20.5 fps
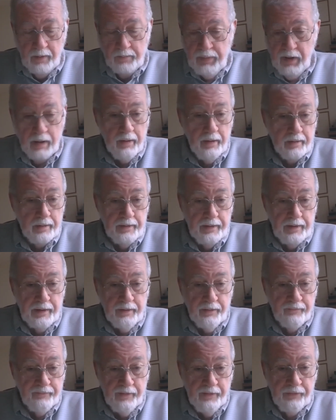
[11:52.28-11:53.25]

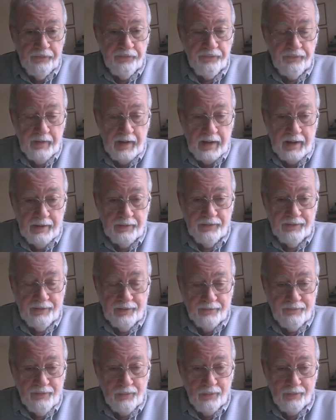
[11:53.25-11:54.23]
apparently convinced that,
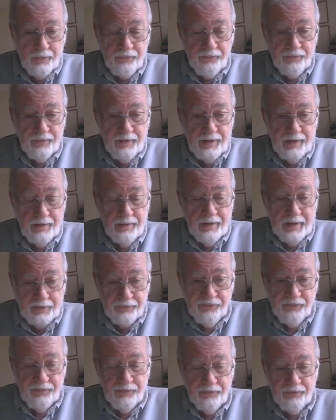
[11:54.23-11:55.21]
of course, the
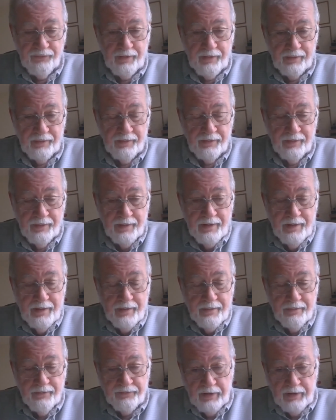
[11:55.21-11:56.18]
Nazis and
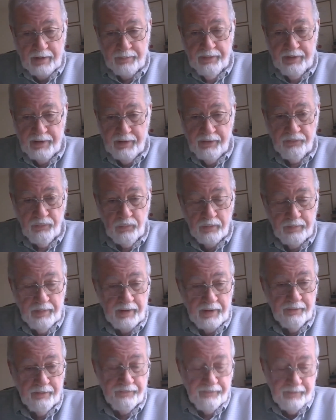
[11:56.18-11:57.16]
the Japanese
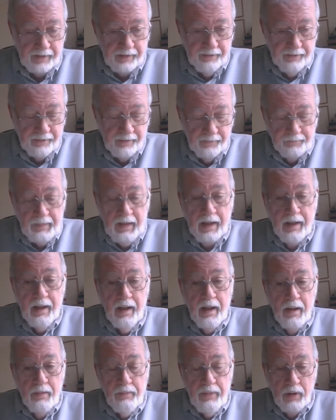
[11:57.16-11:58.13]
would be defeated.
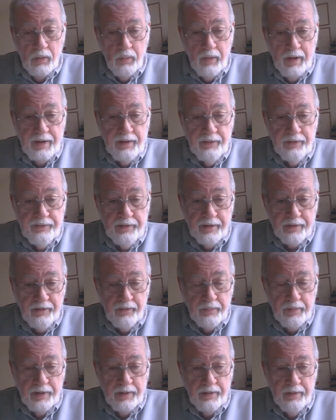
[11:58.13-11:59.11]
But when he
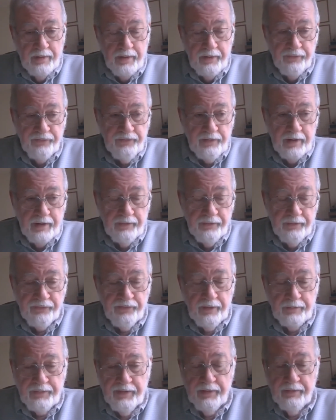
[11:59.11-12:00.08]
talked about it, he
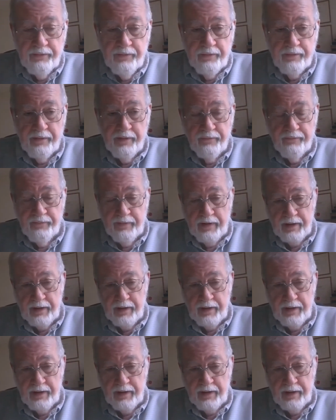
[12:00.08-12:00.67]
said something to the